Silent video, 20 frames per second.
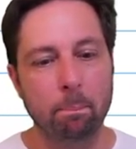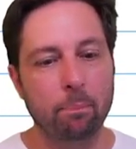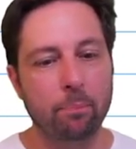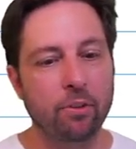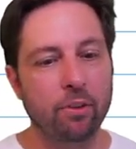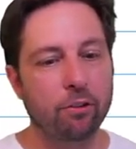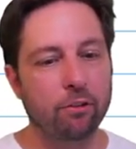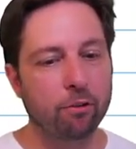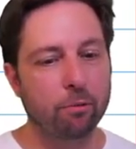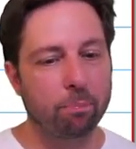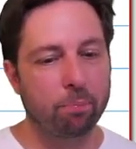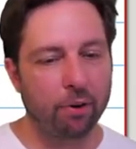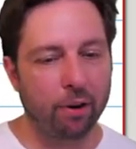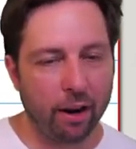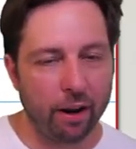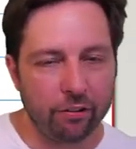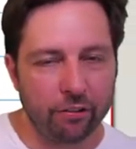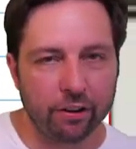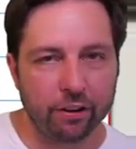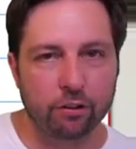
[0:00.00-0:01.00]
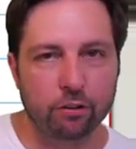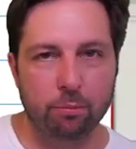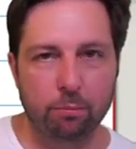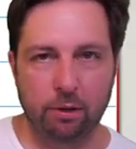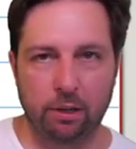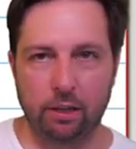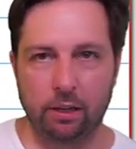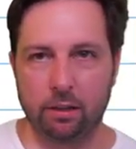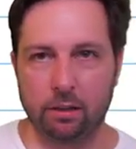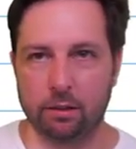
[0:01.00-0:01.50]
surprising to
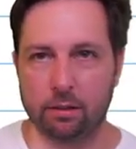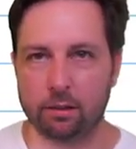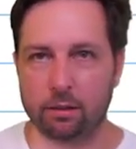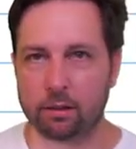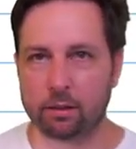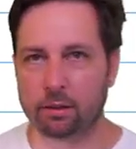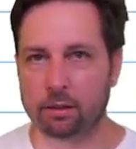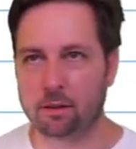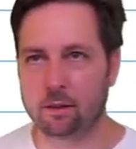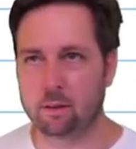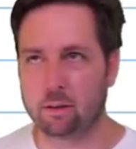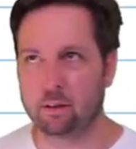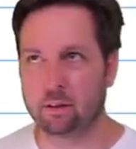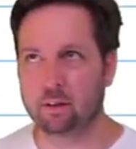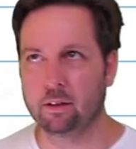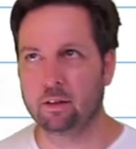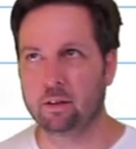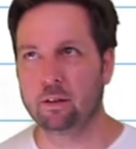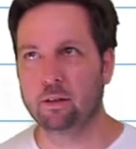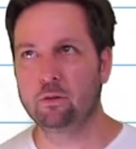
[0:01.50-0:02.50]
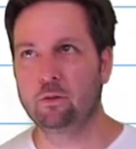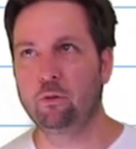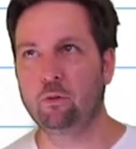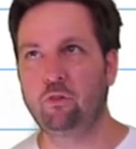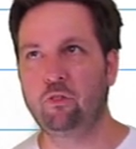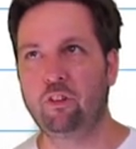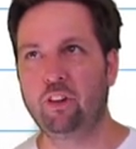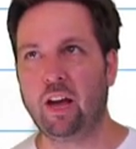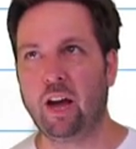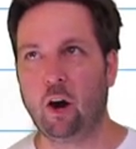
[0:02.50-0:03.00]
me to
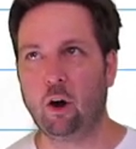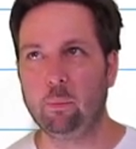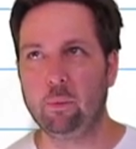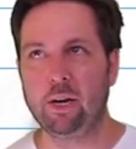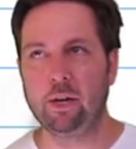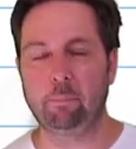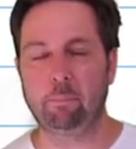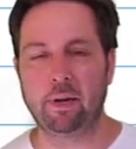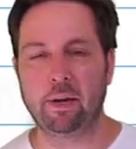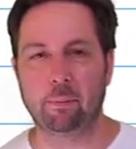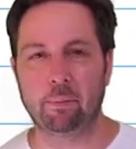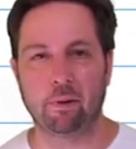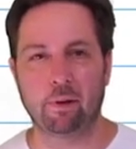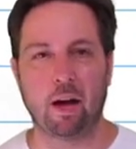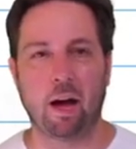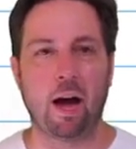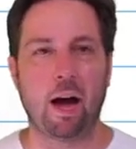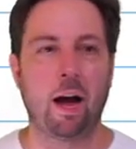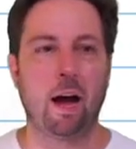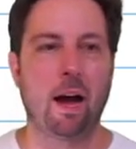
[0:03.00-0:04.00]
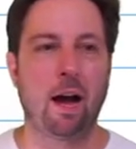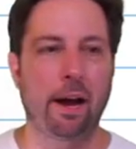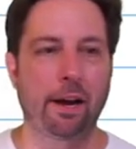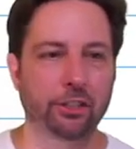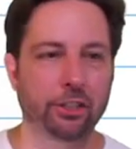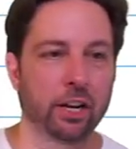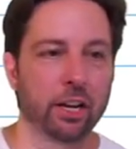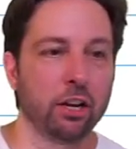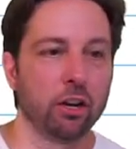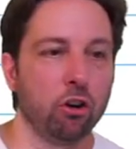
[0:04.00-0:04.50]
see how many people are
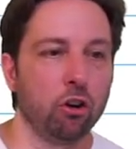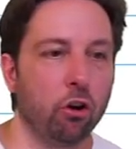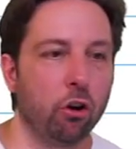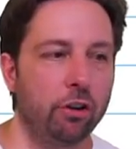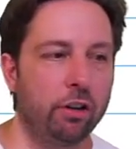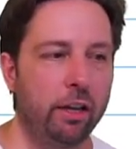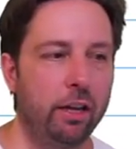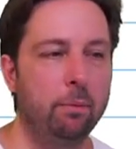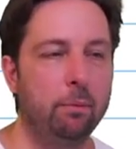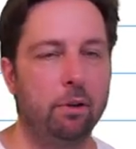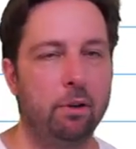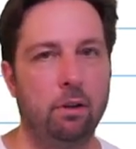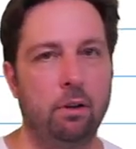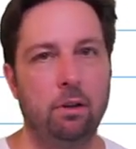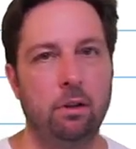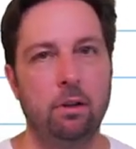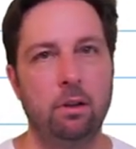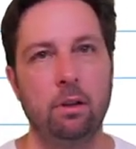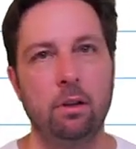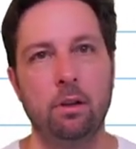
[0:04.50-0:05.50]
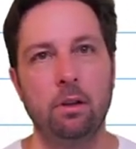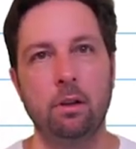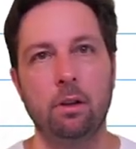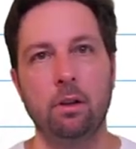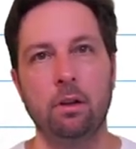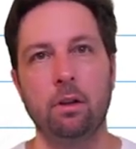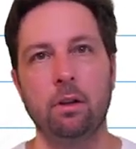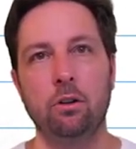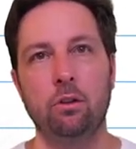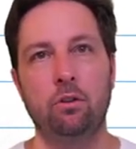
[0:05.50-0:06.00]
actually not able
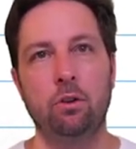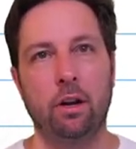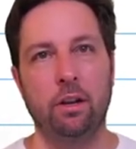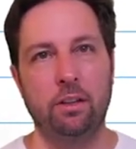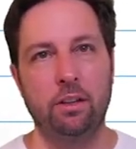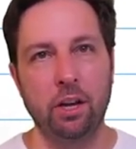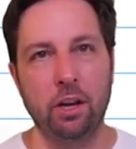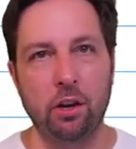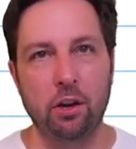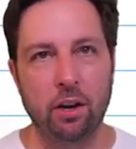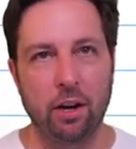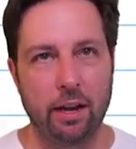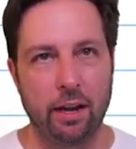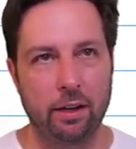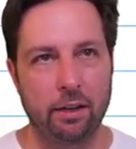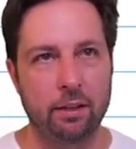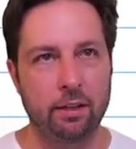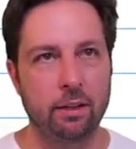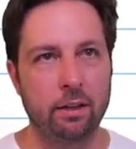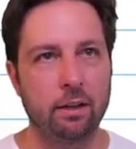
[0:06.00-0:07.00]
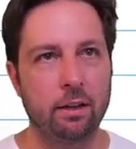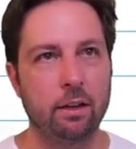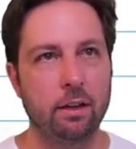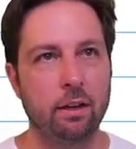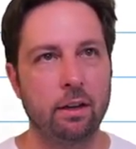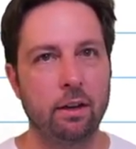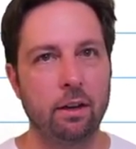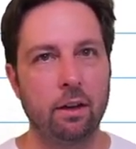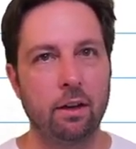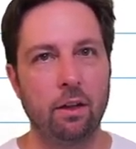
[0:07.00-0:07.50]
to articulate
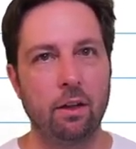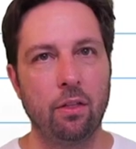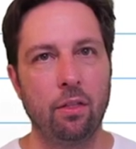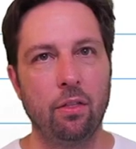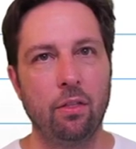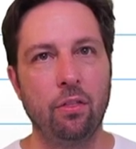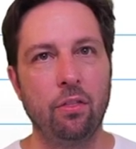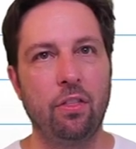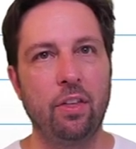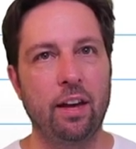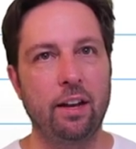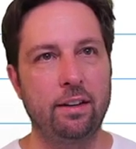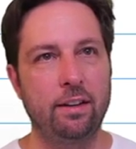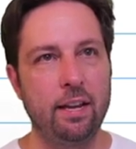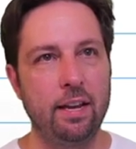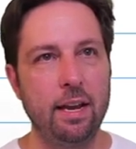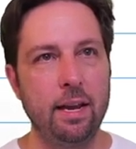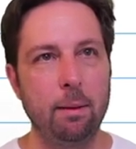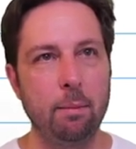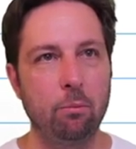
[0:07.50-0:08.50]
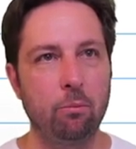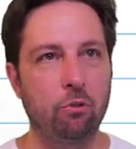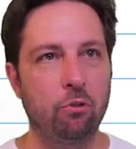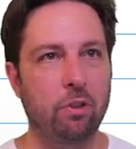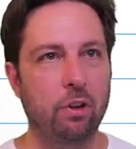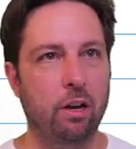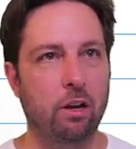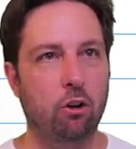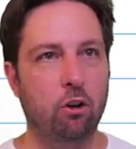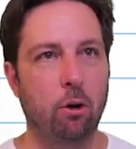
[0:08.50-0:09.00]
their teams,
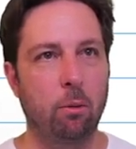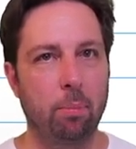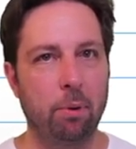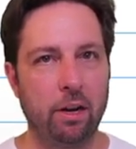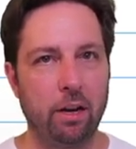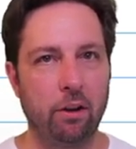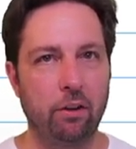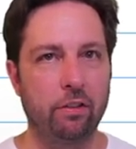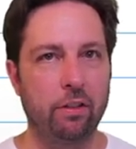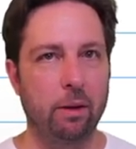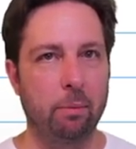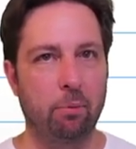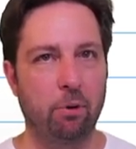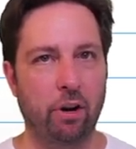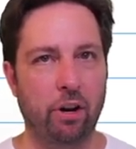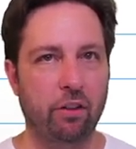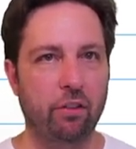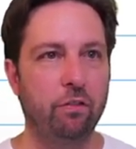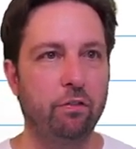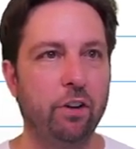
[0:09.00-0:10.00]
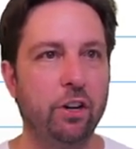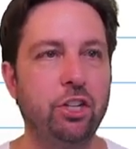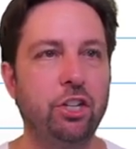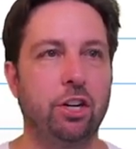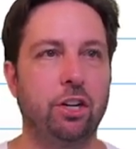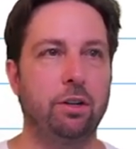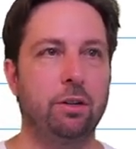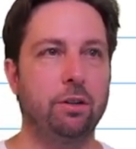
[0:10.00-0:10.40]
their companies, their product's vision.